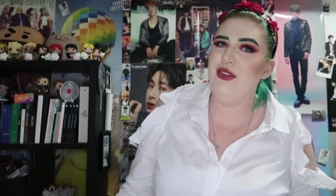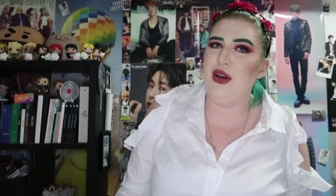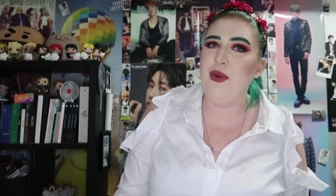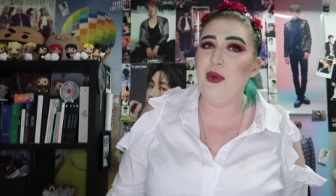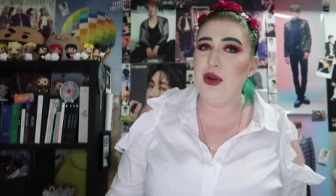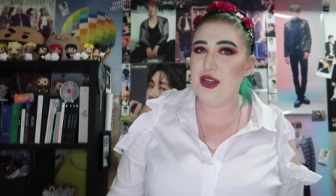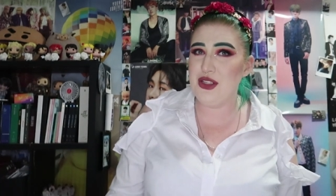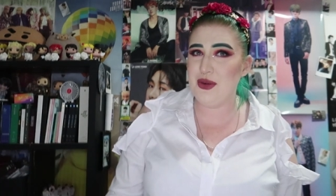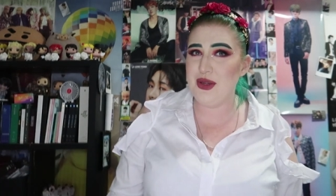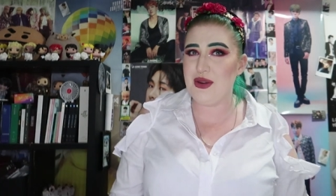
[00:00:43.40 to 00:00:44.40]
if I'm wanting
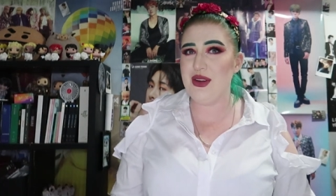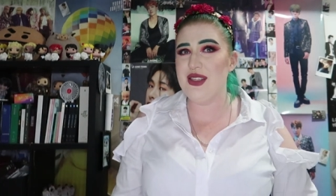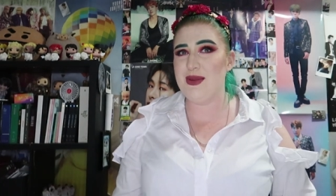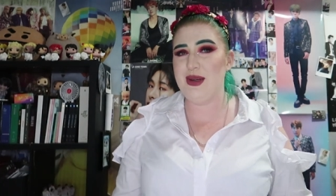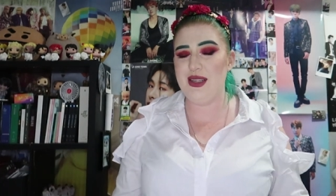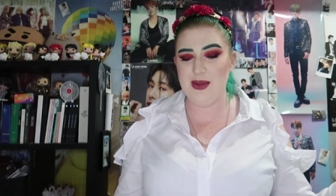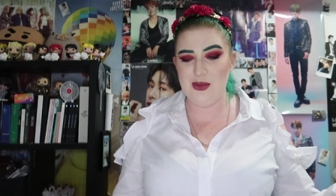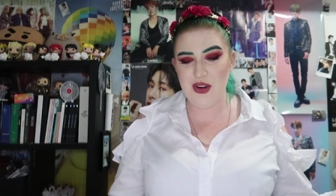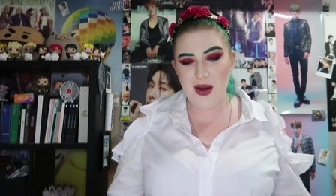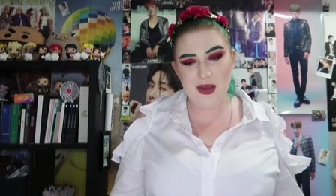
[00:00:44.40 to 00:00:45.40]
to increase my
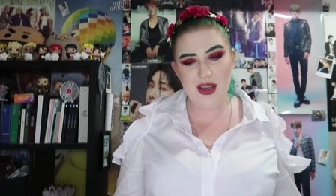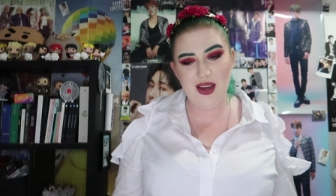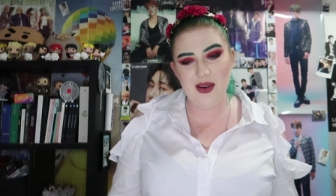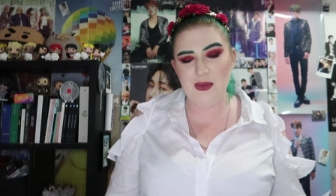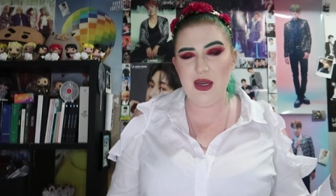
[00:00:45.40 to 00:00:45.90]
subscriber count,